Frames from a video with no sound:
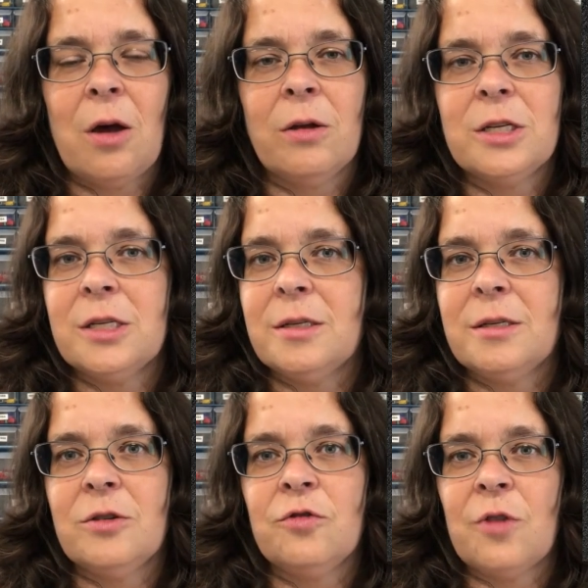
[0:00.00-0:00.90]
I'll
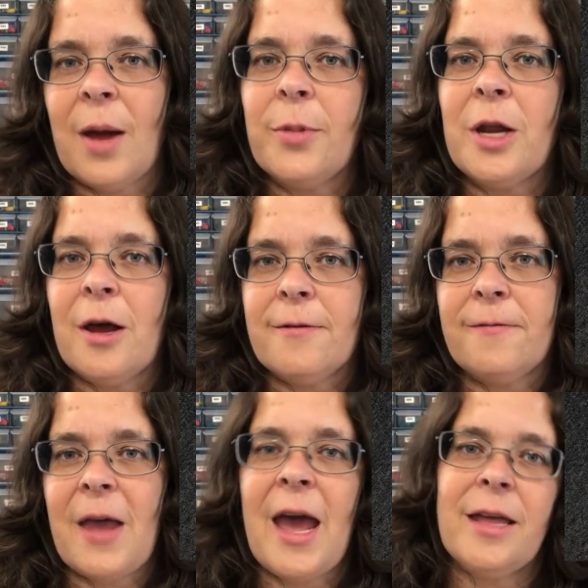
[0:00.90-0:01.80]
just drop it
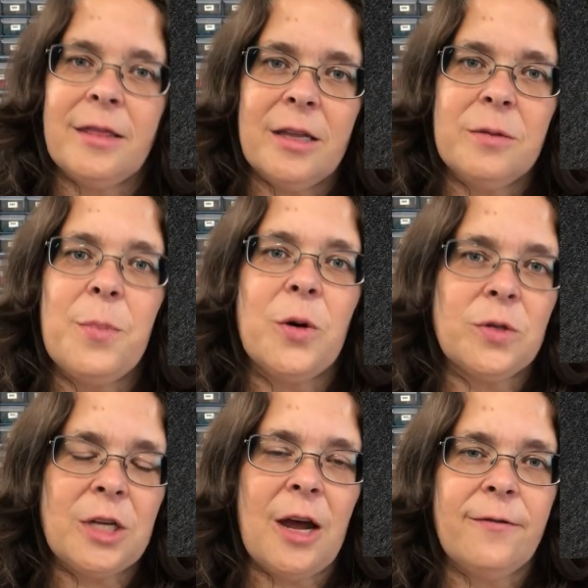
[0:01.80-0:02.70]
off at the
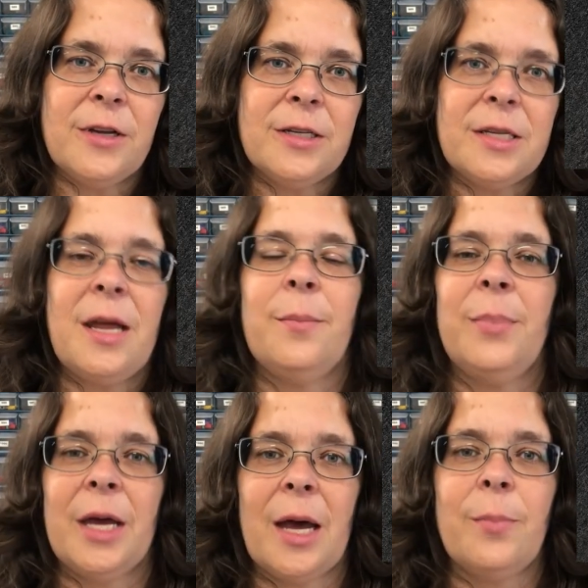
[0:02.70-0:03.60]
post office and
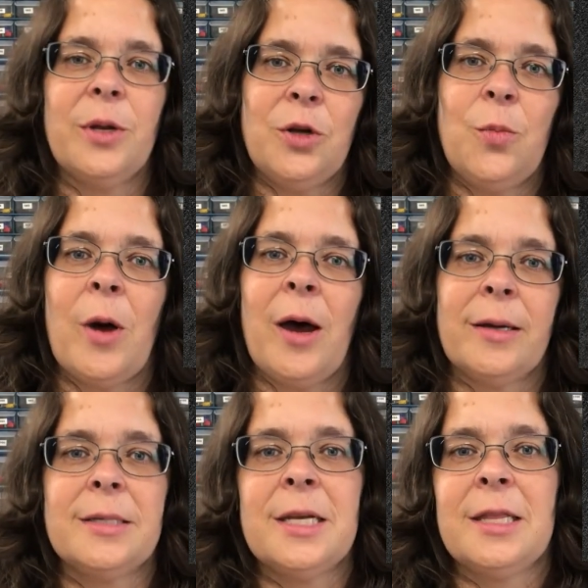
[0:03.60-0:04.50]
pick up a new
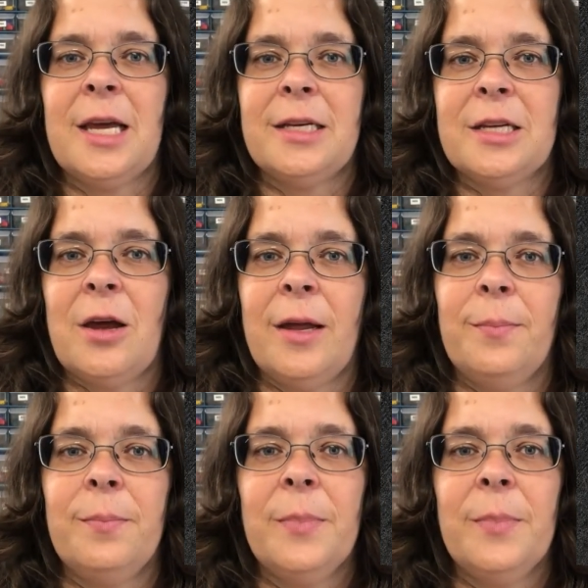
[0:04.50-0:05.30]
box at that time,